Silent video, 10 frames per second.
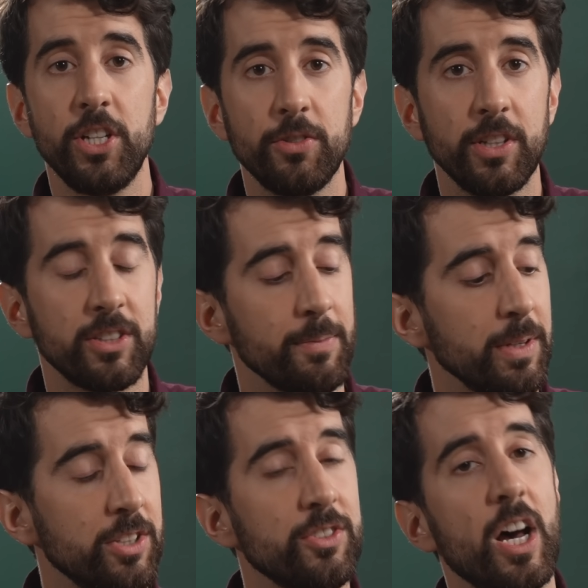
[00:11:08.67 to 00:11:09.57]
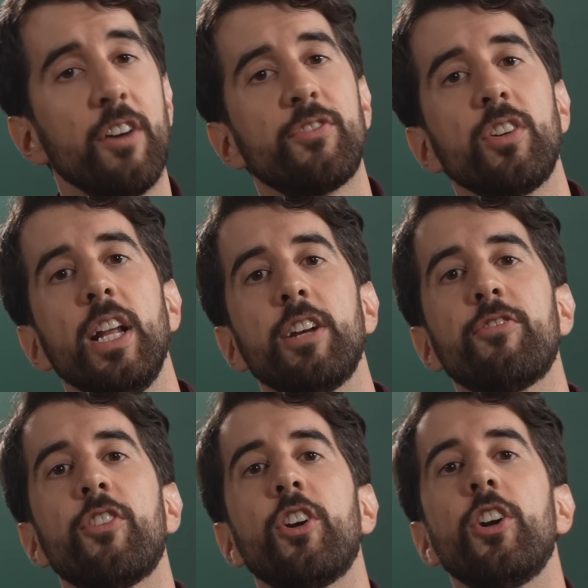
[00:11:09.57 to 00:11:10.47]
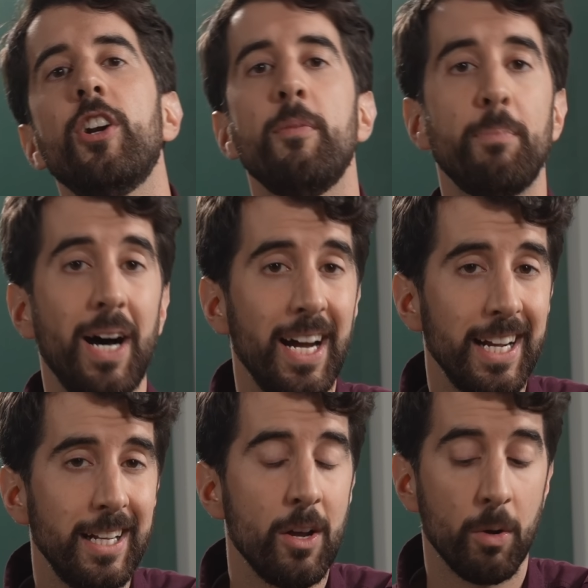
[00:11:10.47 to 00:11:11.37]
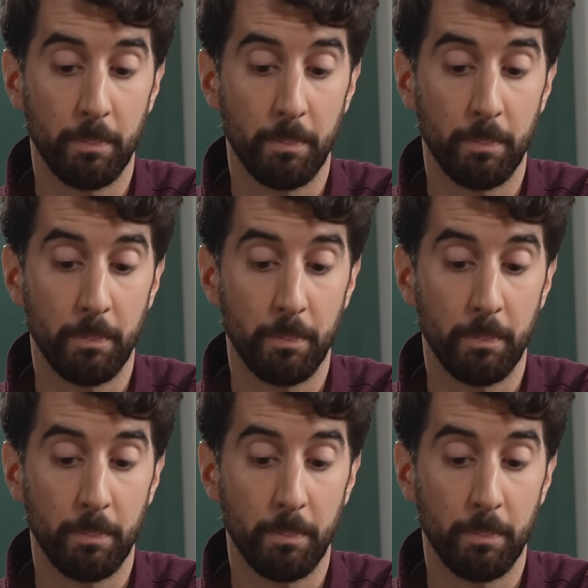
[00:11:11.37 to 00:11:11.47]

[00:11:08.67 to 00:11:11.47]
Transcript: using something softer like fir, pine,